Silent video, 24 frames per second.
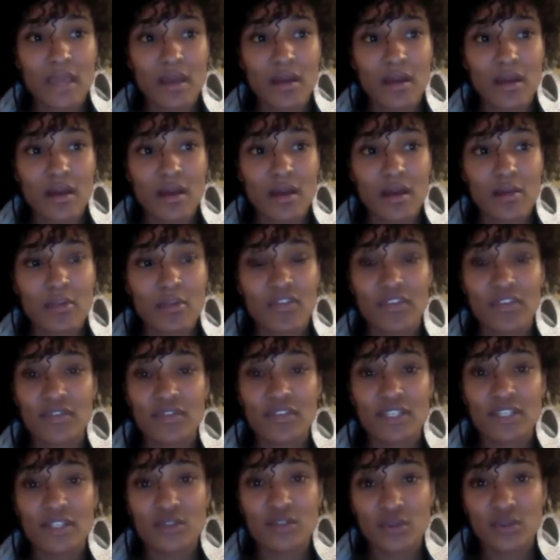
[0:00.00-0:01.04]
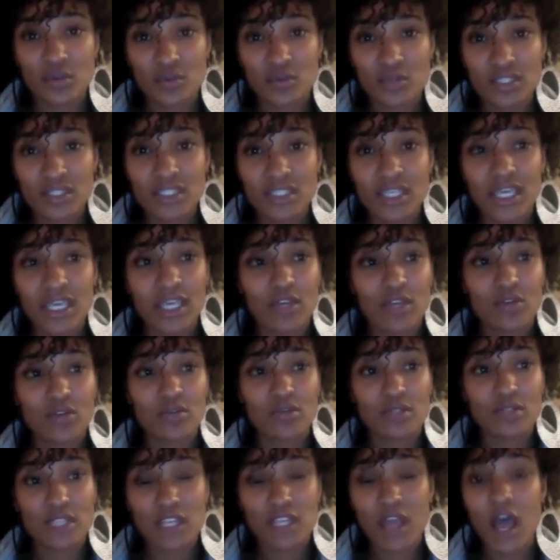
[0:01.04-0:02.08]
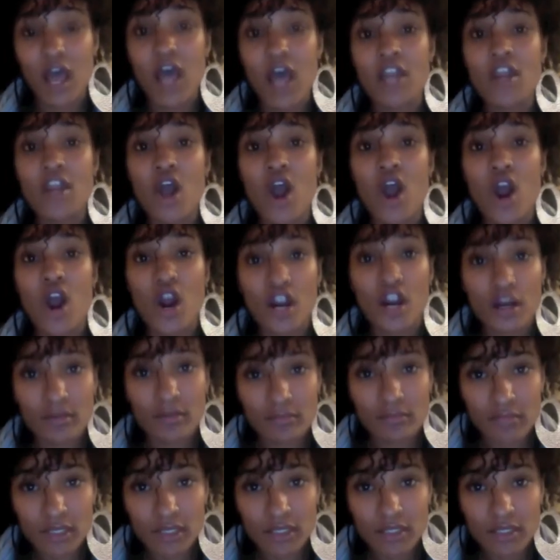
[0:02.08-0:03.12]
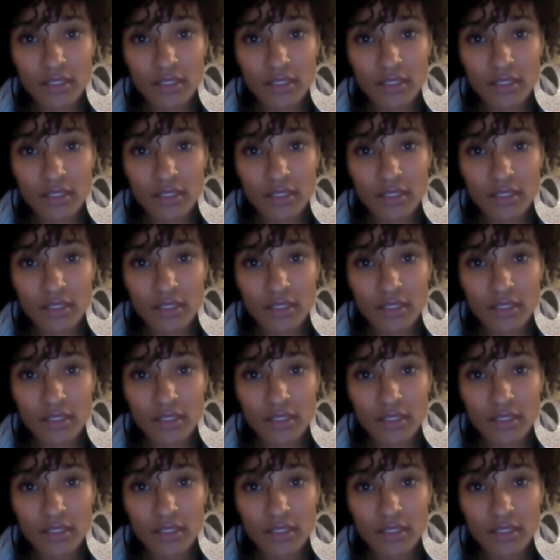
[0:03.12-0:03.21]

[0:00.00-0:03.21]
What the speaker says: a 15-year-old who was killed, an unarmed